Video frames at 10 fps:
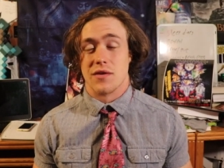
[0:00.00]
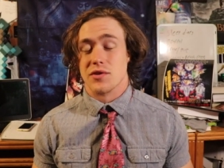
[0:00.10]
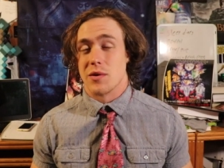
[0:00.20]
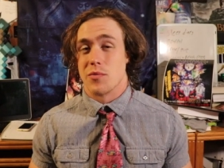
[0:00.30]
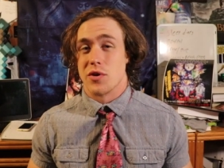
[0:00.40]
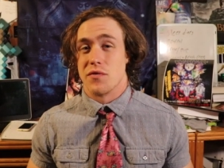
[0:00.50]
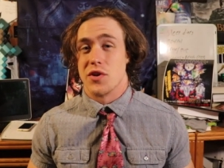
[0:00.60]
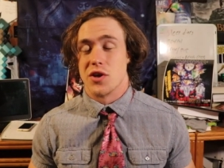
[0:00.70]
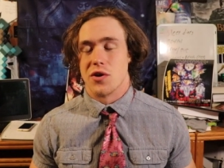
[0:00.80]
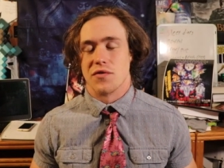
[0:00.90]
every time I put a
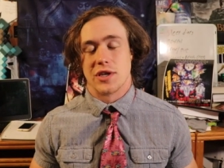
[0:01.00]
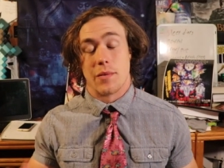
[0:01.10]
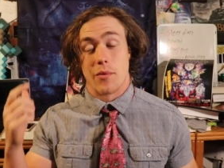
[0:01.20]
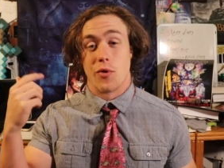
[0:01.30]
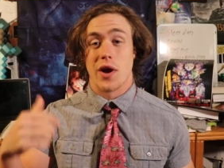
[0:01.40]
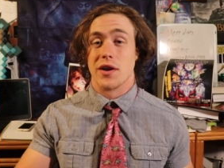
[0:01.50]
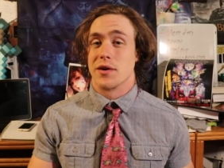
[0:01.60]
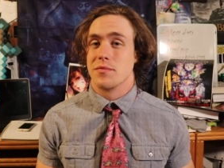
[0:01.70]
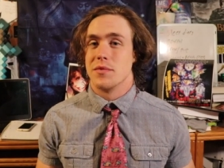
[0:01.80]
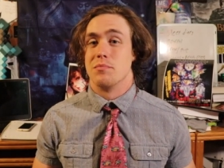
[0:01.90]
video, every time I'm
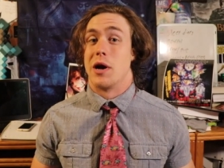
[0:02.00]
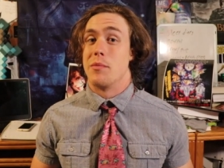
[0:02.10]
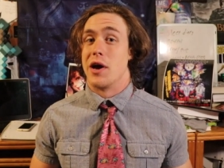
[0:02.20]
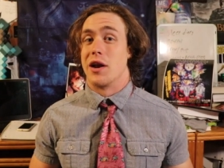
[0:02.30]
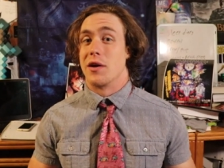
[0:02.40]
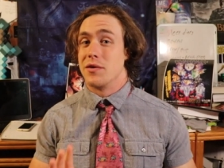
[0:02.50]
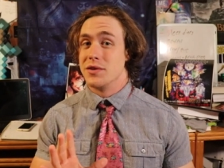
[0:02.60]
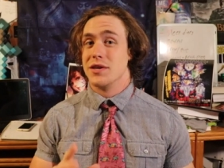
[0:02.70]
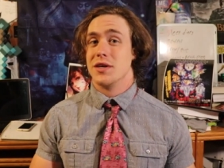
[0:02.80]
grinding. My bad up. Uh